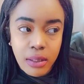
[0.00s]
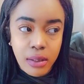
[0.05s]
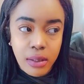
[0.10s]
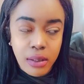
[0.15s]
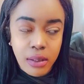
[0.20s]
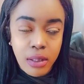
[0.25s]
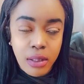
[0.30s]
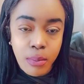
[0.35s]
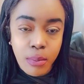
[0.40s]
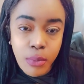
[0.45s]

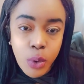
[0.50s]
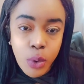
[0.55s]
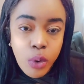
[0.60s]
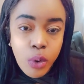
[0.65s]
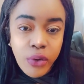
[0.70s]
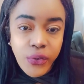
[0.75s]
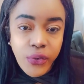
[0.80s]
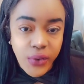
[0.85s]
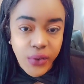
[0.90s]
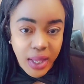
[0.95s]

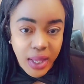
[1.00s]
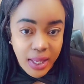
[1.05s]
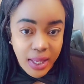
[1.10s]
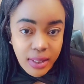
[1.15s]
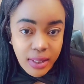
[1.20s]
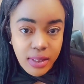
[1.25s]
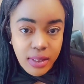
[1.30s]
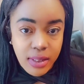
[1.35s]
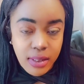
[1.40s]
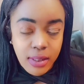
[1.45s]
moon
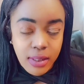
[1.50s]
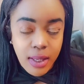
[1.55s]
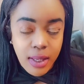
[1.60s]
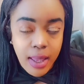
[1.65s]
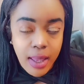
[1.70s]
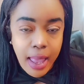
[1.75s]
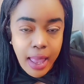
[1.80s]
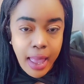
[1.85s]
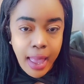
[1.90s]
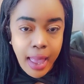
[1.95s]
phase,
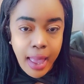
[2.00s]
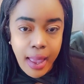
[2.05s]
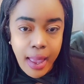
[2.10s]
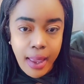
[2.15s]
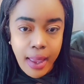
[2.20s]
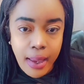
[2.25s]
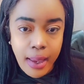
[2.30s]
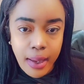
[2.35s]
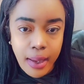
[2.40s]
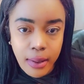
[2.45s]

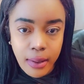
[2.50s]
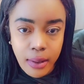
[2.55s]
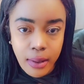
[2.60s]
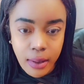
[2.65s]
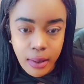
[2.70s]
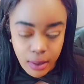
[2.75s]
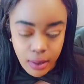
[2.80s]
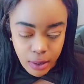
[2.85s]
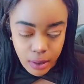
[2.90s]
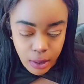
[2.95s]
and
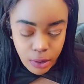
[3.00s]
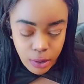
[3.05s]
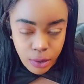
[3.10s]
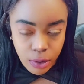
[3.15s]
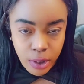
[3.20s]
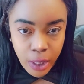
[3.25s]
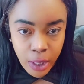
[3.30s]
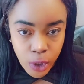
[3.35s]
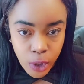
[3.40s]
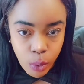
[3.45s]

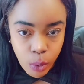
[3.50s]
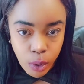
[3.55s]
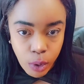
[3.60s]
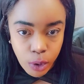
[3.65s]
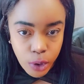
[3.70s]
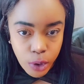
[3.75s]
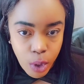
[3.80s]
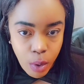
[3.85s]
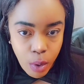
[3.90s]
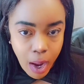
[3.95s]
then you will
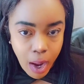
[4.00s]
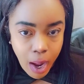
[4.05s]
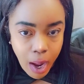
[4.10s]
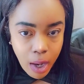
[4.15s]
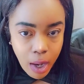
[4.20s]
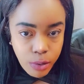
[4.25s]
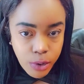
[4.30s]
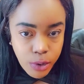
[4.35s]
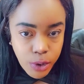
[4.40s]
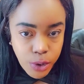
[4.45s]
know
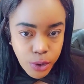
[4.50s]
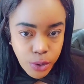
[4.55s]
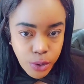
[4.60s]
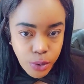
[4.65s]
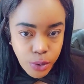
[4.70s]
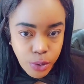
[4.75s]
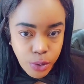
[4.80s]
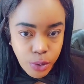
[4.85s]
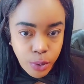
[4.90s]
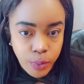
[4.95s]
how
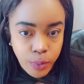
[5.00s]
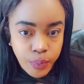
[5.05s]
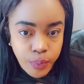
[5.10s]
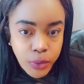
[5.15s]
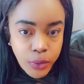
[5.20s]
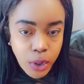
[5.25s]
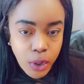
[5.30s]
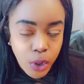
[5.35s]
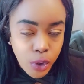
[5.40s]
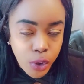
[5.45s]
to
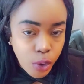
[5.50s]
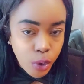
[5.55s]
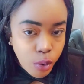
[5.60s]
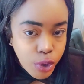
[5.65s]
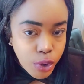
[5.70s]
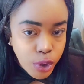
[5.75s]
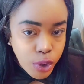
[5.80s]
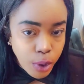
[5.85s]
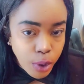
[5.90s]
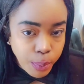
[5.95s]

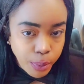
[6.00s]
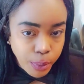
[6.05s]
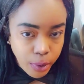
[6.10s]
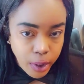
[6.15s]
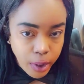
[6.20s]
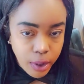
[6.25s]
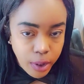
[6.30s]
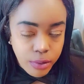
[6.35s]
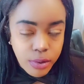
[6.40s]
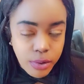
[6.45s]
use your
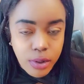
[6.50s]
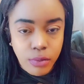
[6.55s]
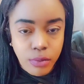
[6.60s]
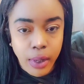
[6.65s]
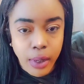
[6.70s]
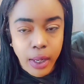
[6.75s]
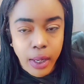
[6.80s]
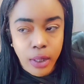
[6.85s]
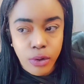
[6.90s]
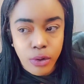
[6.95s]
prayers,
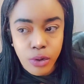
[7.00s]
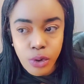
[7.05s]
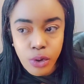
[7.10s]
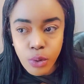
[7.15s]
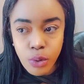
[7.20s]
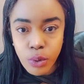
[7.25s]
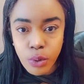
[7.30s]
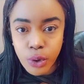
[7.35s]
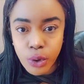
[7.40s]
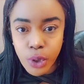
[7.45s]
right? You
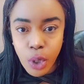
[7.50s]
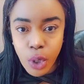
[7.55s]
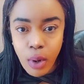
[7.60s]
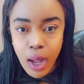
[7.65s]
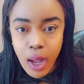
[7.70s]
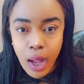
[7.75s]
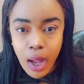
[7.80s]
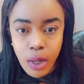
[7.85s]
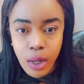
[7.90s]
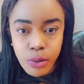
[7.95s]
will know
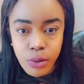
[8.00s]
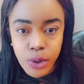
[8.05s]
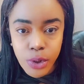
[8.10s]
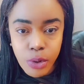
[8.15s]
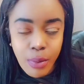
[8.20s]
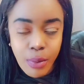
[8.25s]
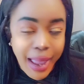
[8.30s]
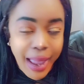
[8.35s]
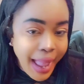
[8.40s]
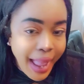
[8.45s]
how to
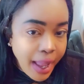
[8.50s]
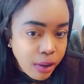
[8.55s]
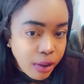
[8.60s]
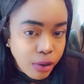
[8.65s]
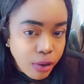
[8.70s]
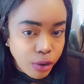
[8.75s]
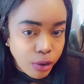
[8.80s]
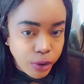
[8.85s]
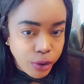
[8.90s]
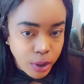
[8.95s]

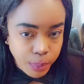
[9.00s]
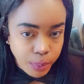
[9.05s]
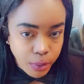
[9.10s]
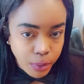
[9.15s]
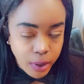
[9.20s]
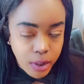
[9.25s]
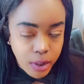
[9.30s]
angle your prayers.